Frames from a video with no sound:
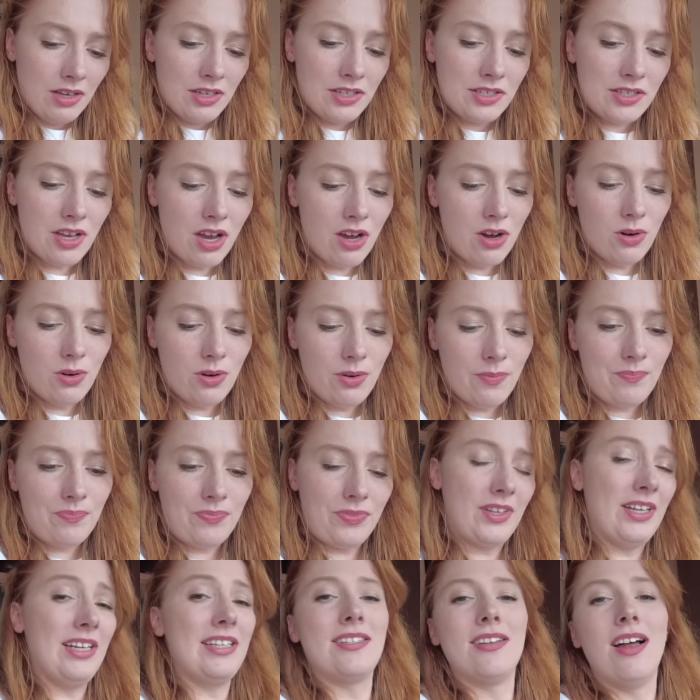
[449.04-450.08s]
So
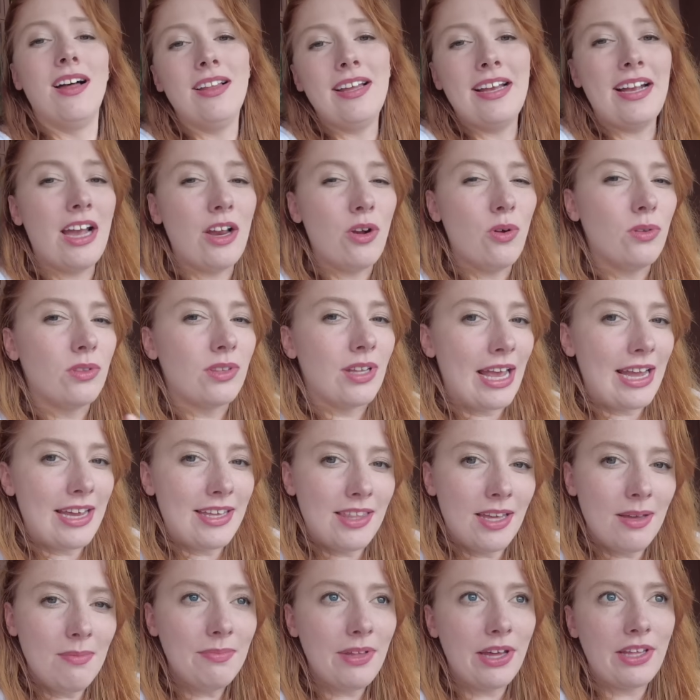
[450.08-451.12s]
it's not like I don't like
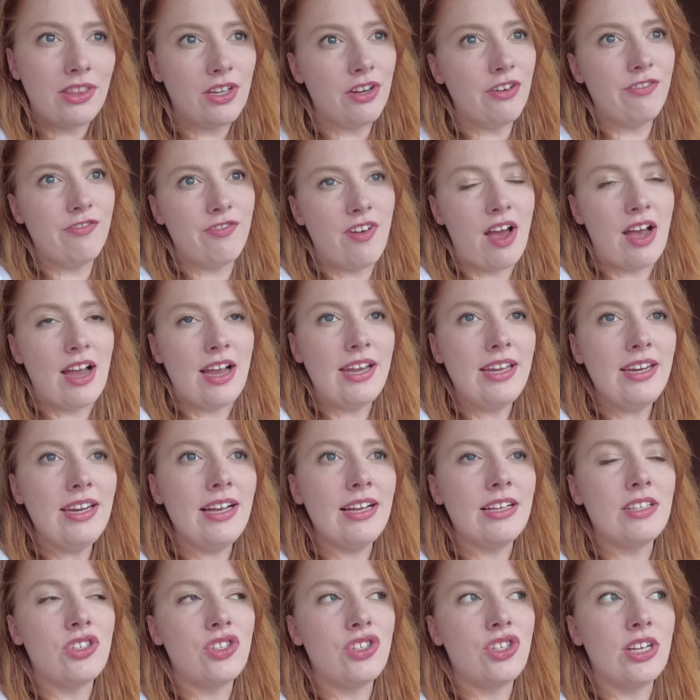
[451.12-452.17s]
them, like they're fine.
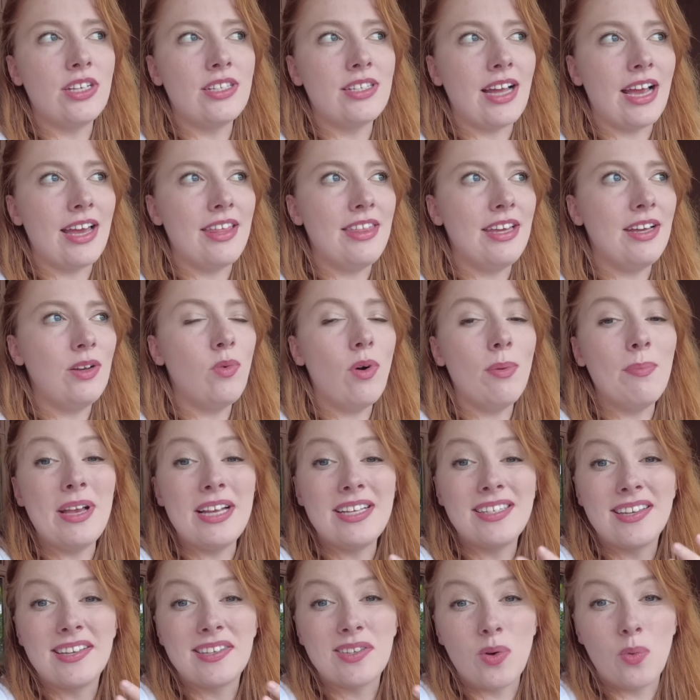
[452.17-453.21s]
It's just, I think what
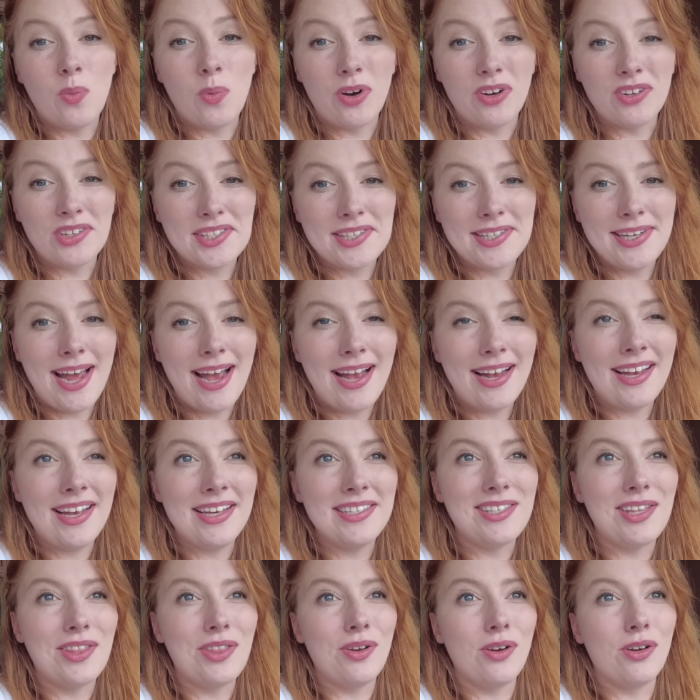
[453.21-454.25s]
makes this a worse snack is
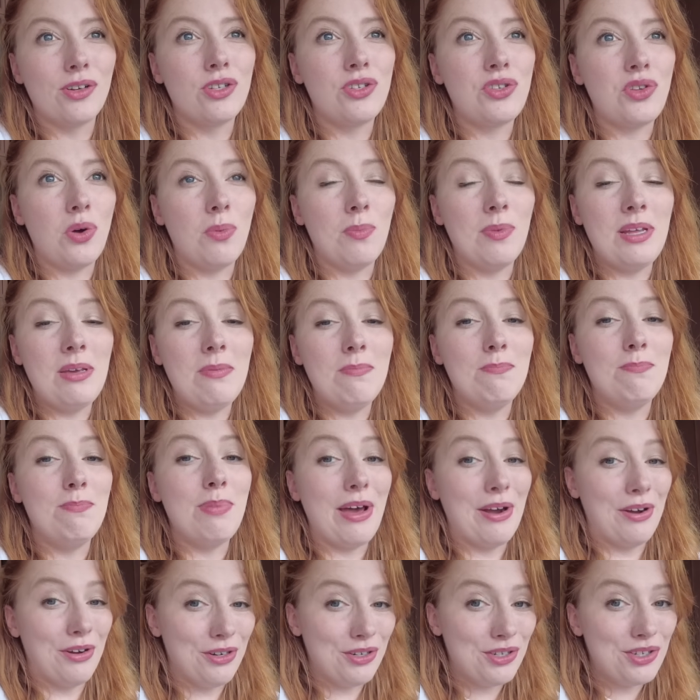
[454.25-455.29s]
that there are so many
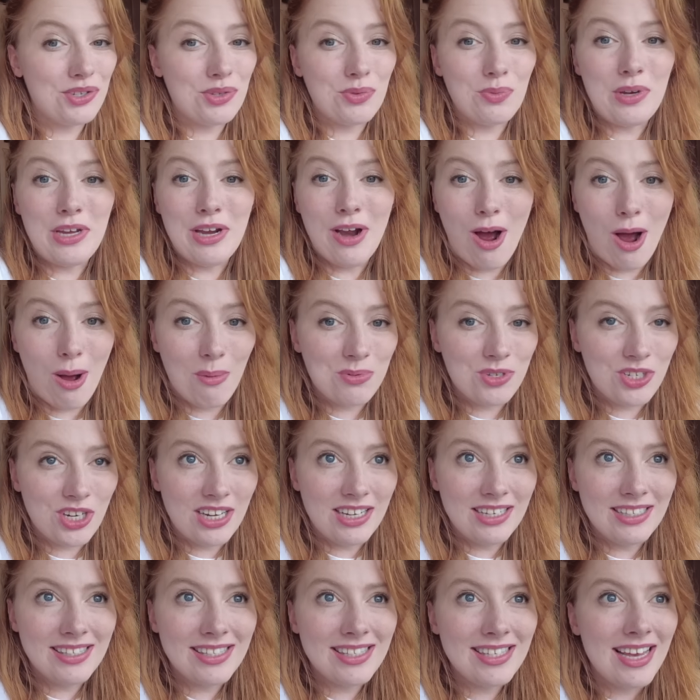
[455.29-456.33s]
better sweet
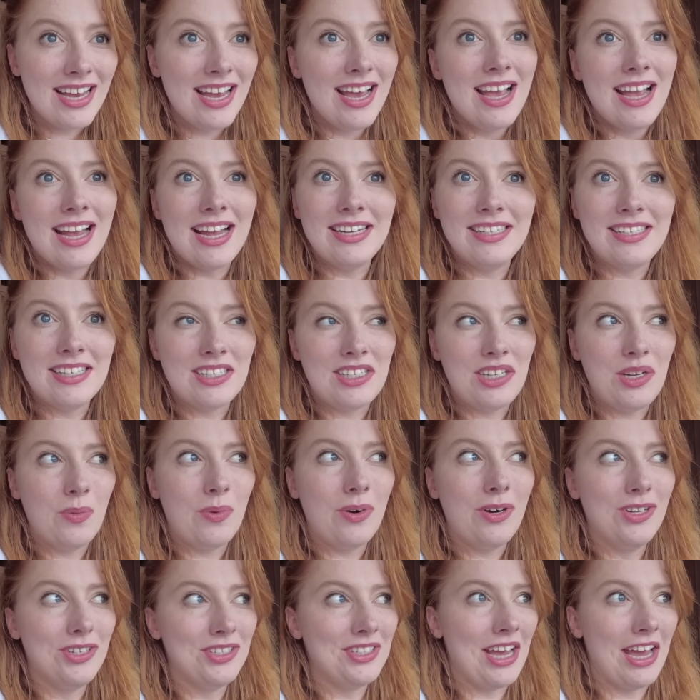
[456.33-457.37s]
options in Disney
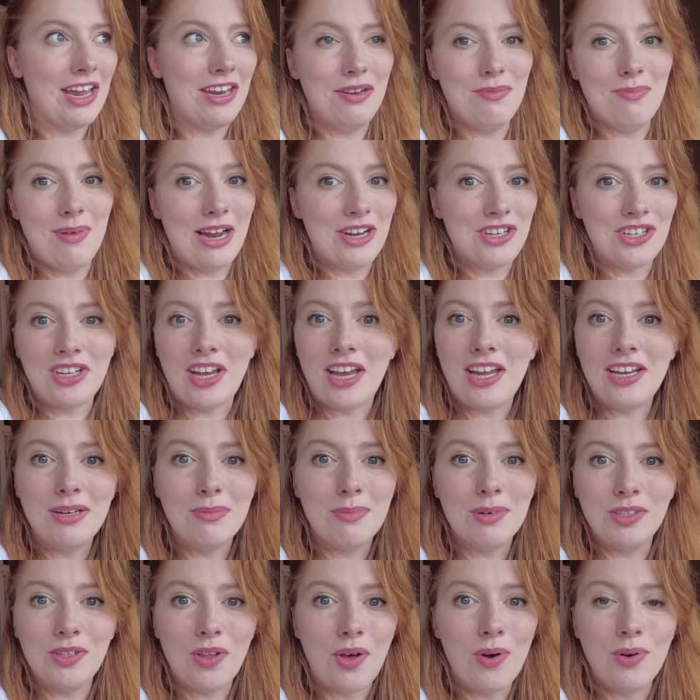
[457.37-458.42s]
World and in Magic Kingdom
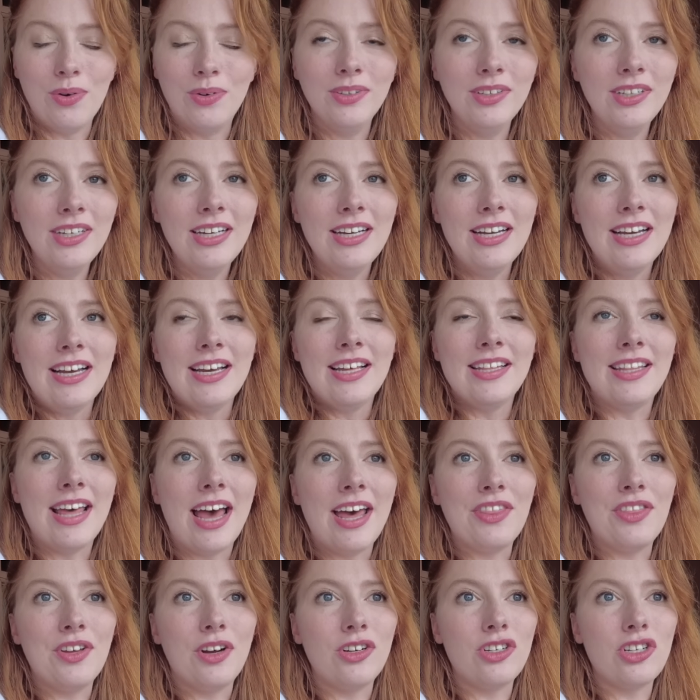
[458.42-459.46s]
alone,
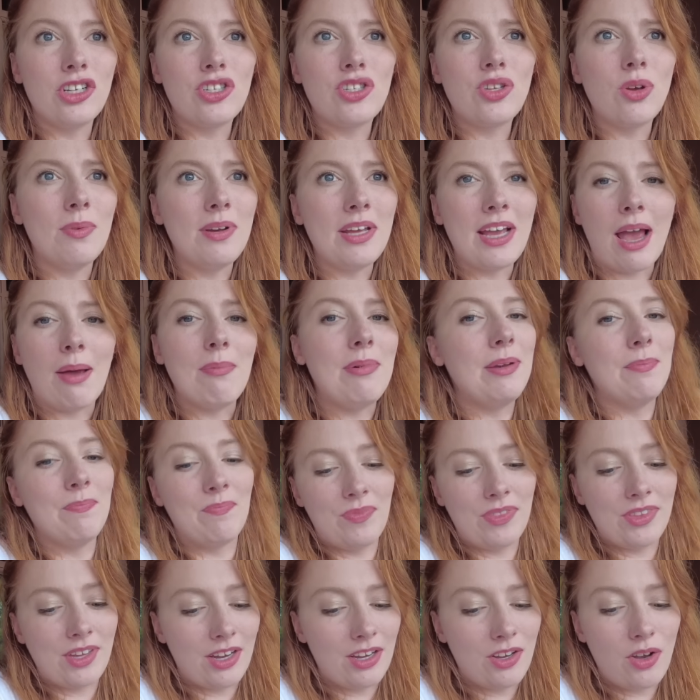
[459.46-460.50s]
that there are just so many. I mean,
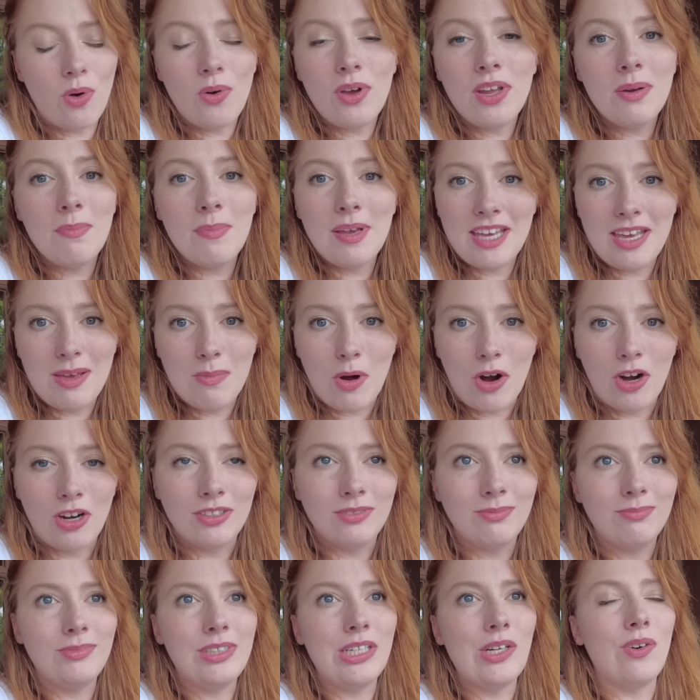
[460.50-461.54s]
go get a Mickey bar,
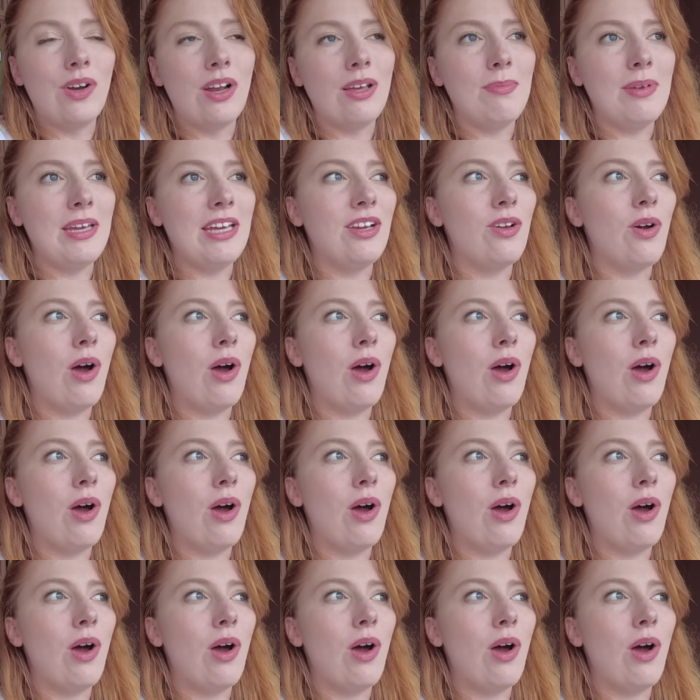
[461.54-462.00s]
you know what I mean?